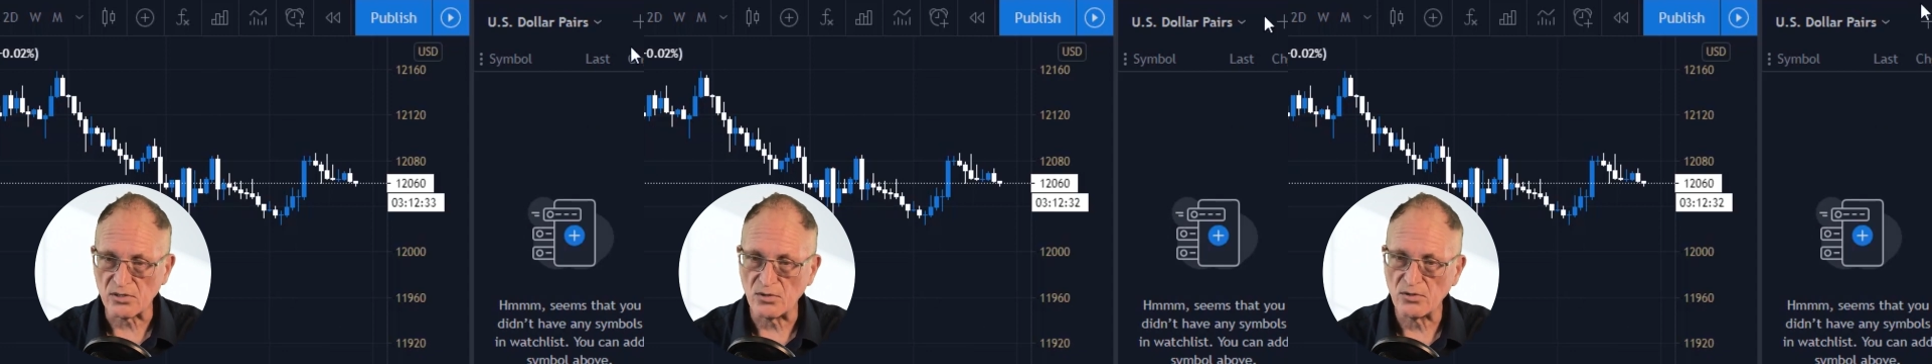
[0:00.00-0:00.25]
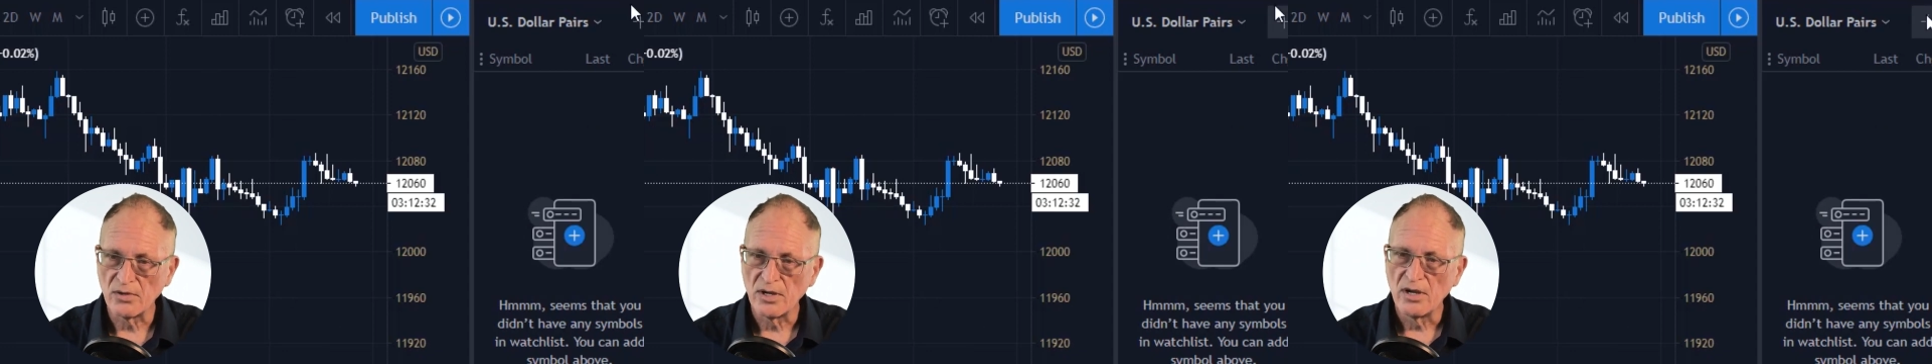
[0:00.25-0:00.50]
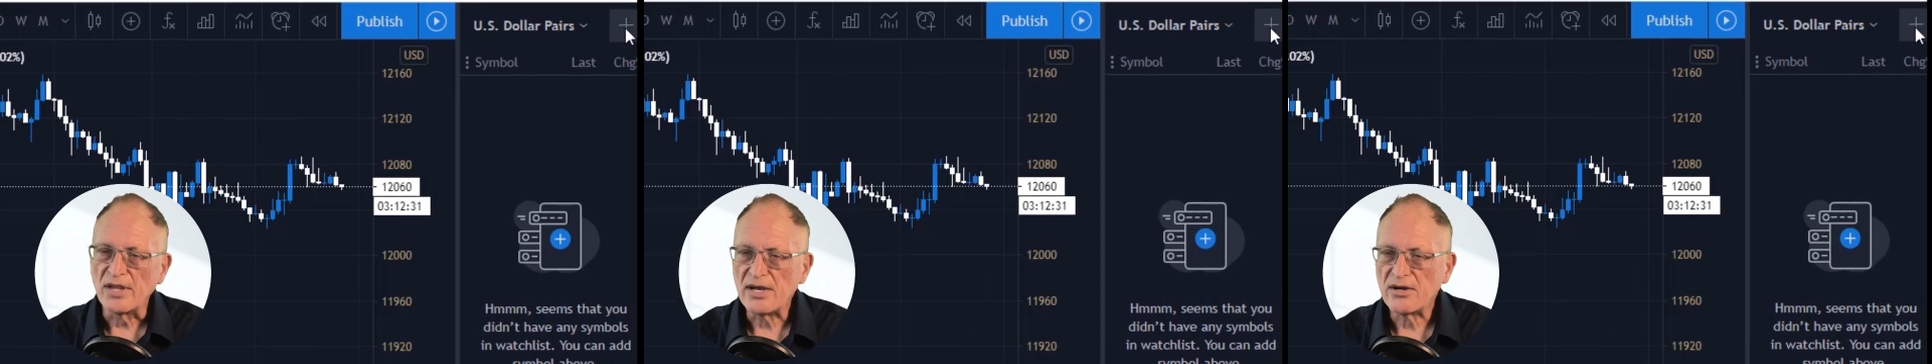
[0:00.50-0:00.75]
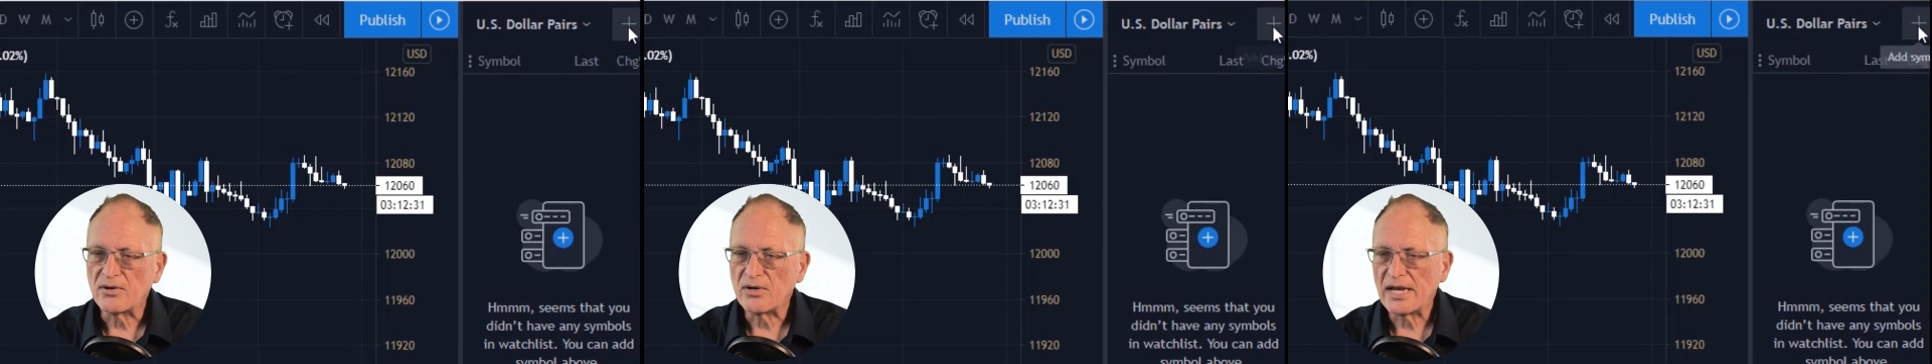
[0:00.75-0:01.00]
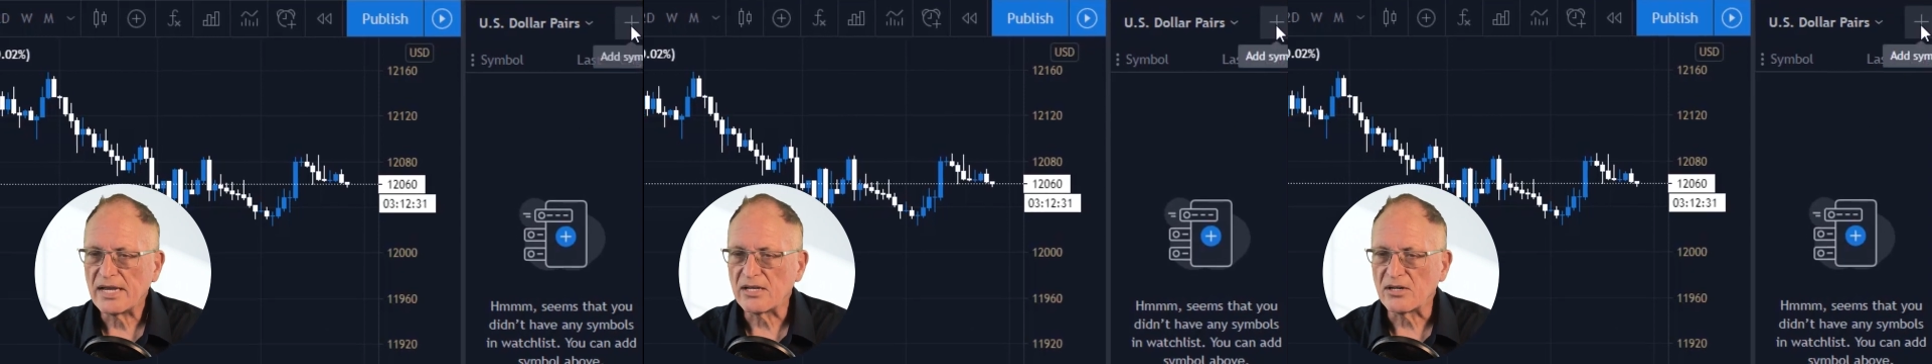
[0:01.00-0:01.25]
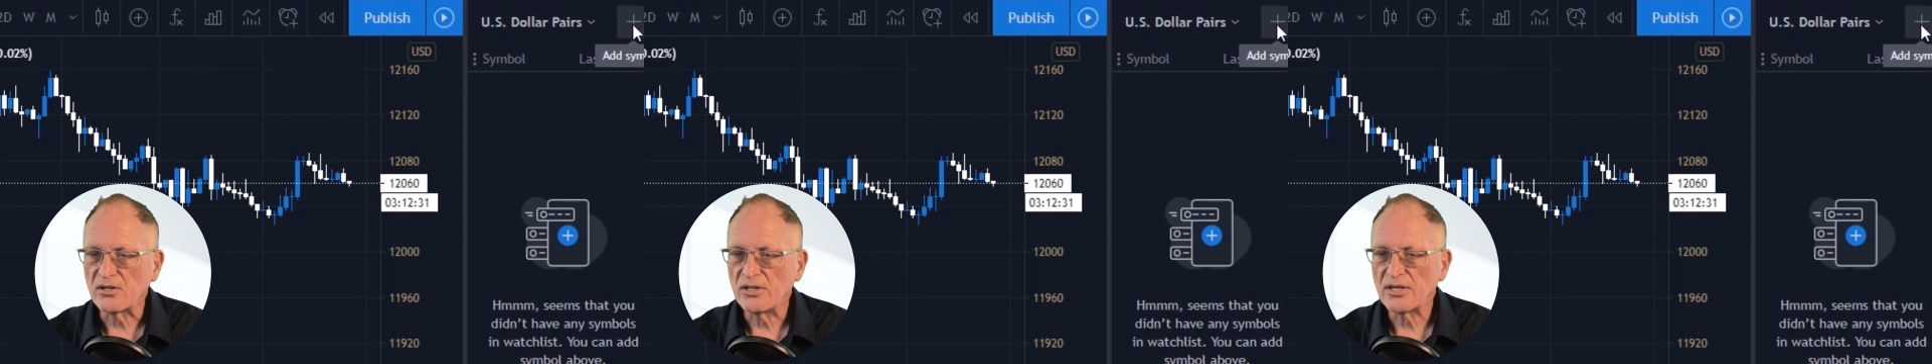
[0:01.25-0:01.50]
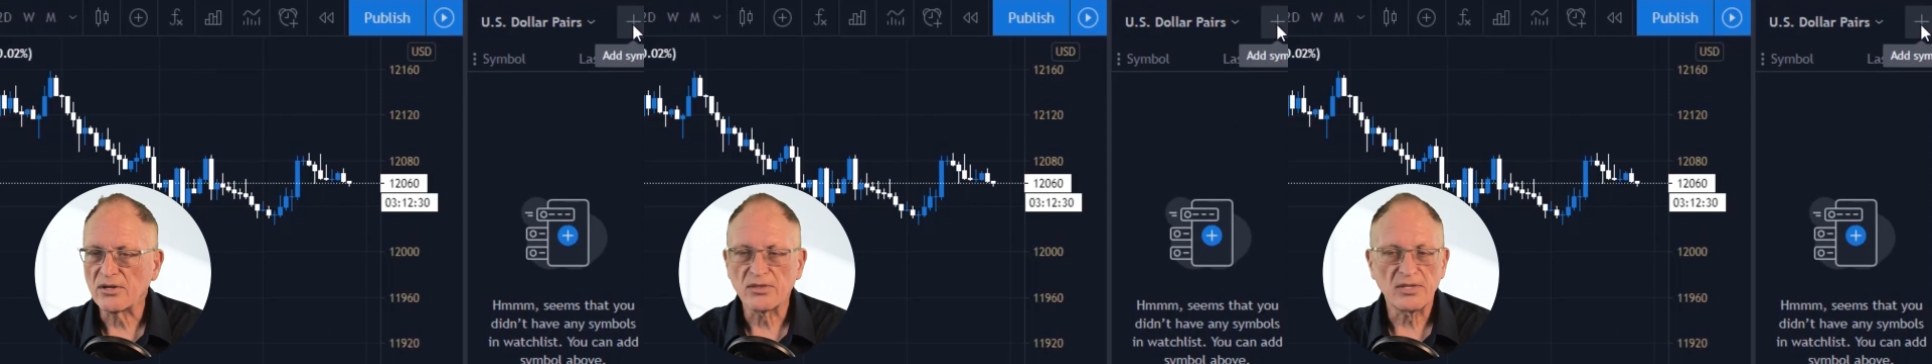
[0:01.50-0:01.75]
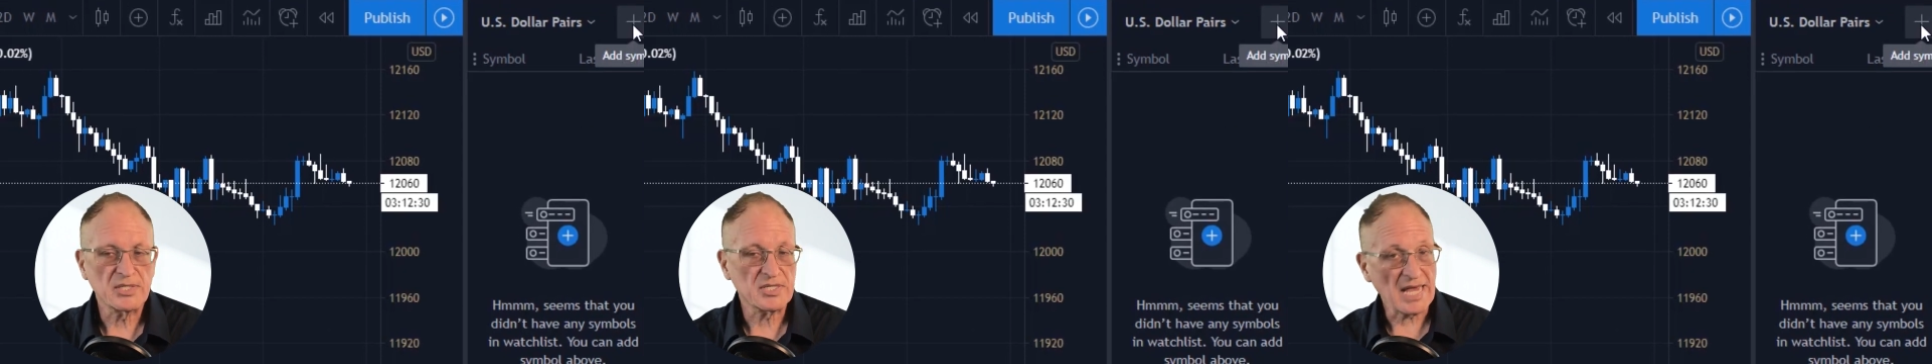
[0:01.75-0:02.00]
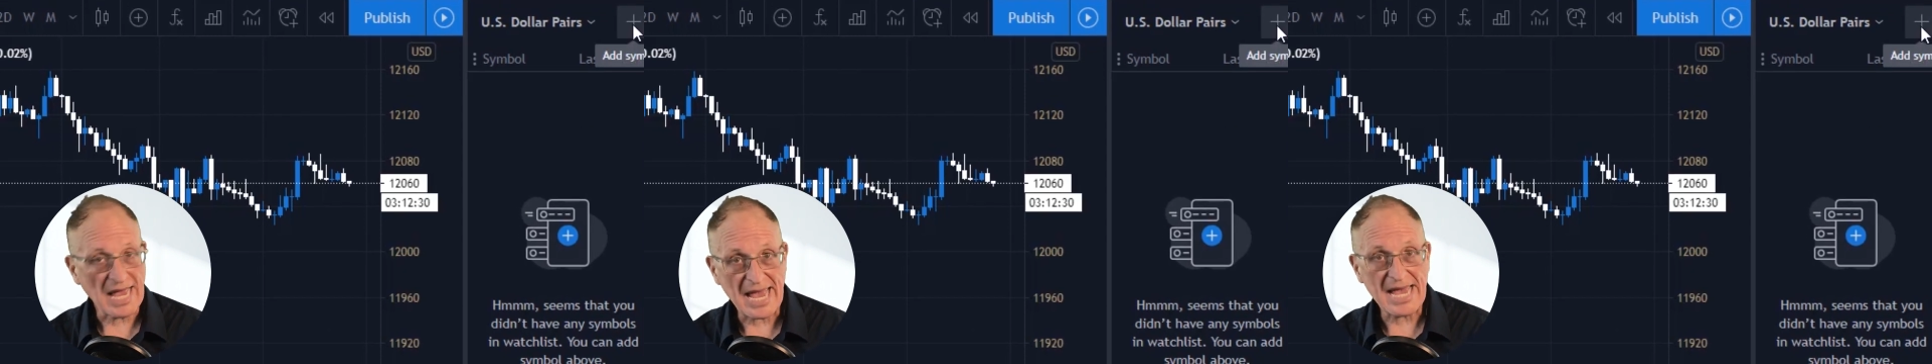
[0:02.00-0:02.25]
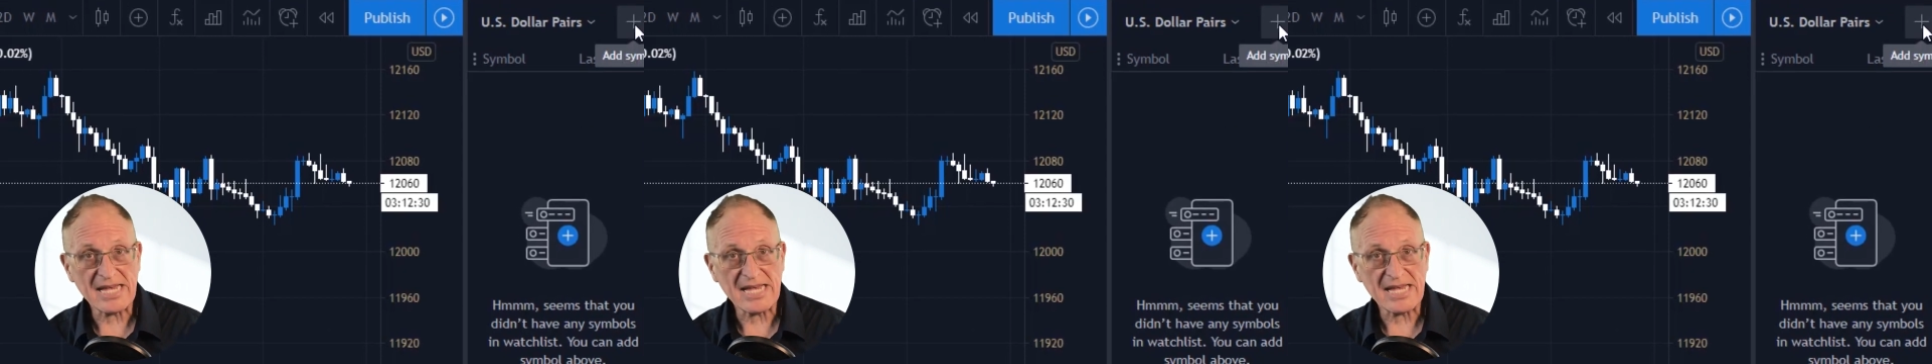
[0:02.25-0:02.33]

So now I can click on this